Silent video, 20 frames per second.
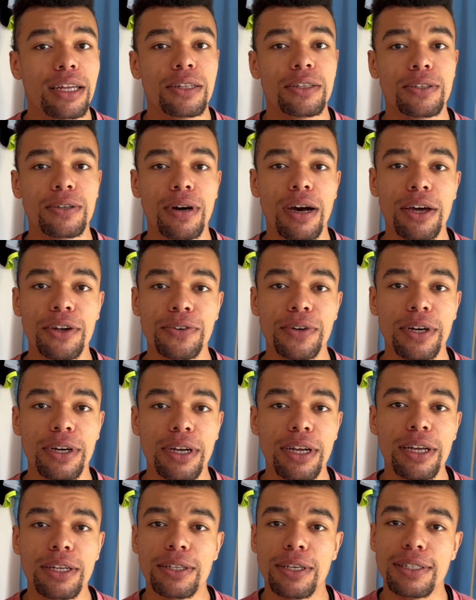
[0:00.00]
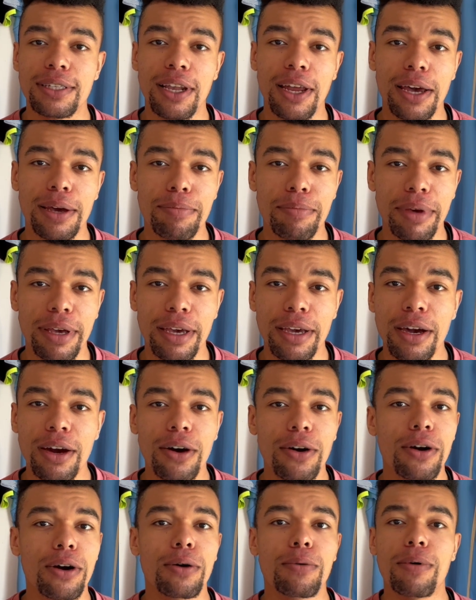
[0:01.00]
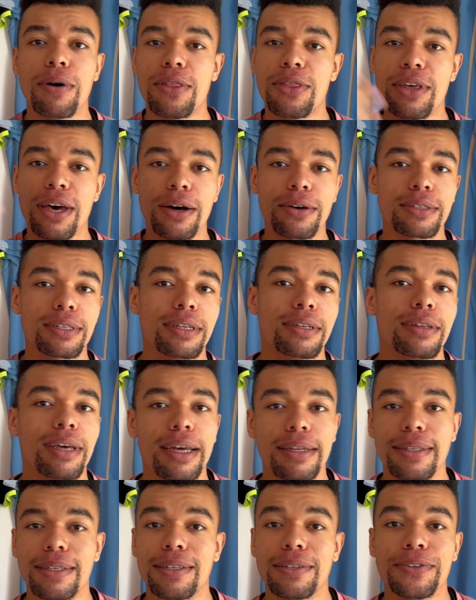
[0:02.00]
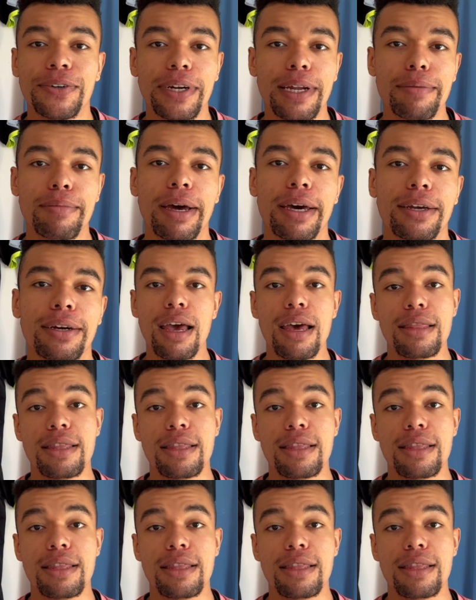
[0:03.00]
200 just like me, or 1000, it doesn't really matter.